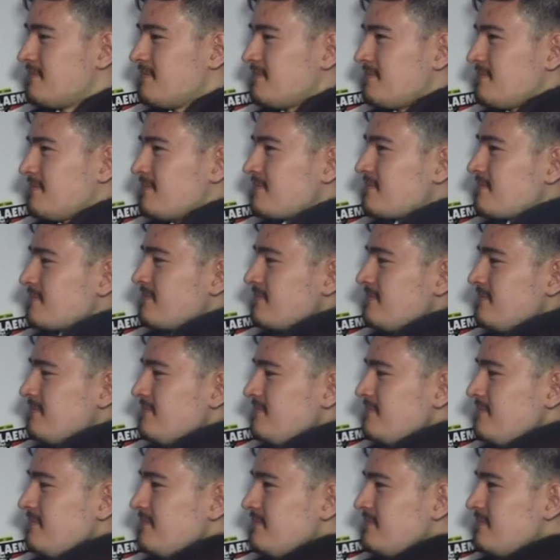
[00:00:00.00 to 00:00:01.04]

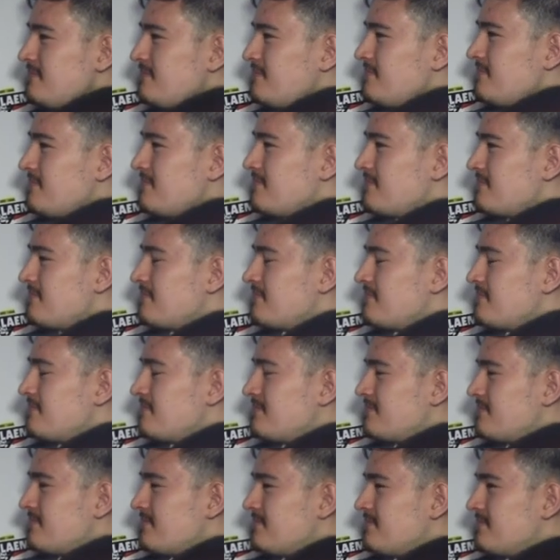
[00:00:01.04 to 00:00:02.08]

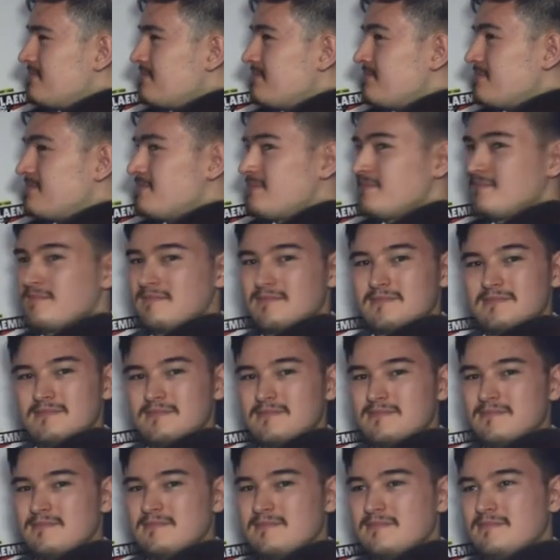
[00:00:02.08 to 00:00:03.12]

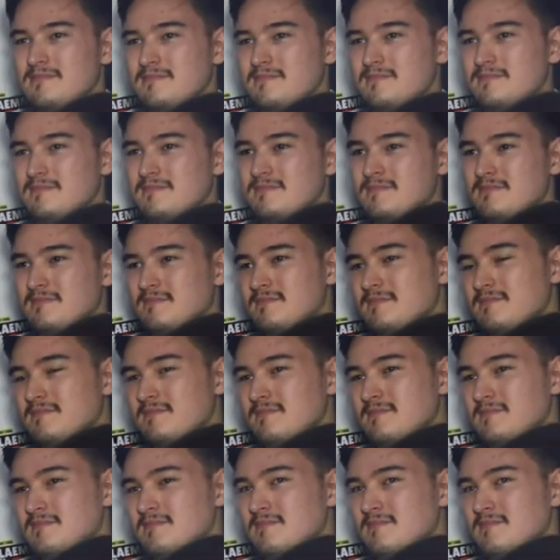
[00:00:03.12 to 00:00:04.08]
The person shown says nothing.